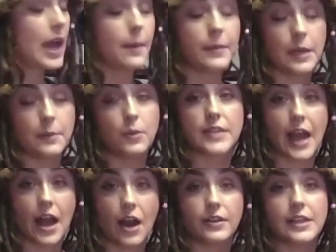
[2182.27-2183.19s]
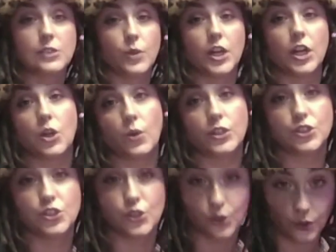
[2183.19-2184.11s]
how many modalities we are going
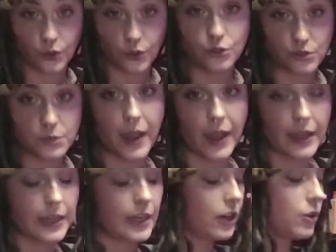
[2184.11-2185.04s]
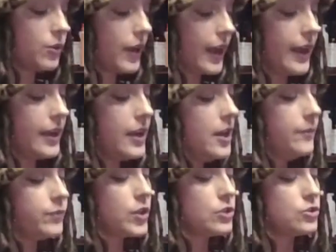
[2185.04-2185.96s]
to use back here, okay?
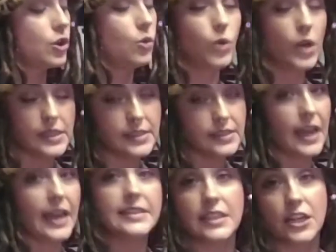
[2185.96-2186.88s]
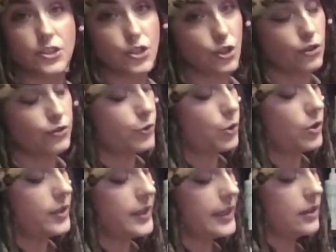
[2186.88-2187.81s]
So 160 to
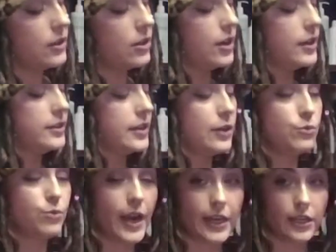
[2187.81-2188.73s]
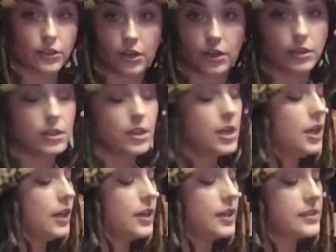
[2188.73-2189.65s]
240 on a regular
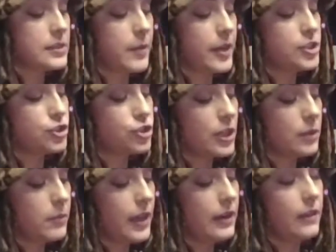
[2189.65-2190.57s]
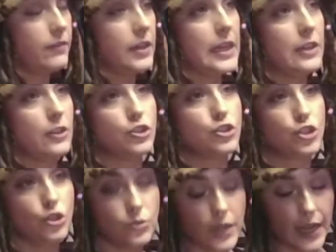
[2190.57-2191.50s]
customized treatment, and then either
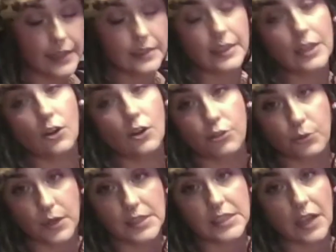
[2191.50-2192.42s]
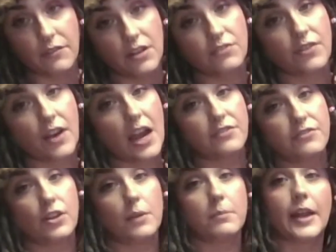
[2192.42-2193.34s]
290 or 375
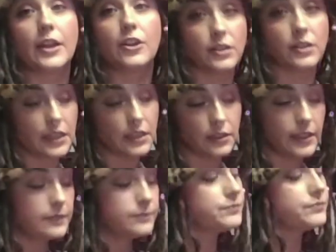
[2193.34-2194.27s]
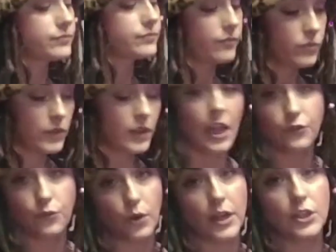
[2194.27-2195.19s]
for a microneedling
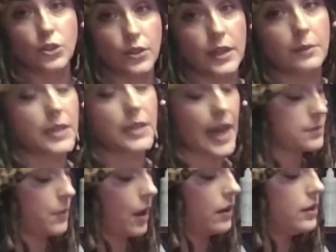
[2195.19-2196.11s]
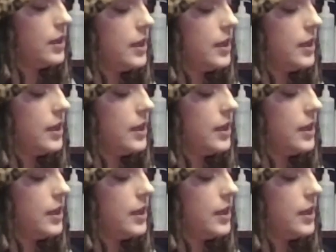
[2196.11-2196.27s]
if we're including plasma.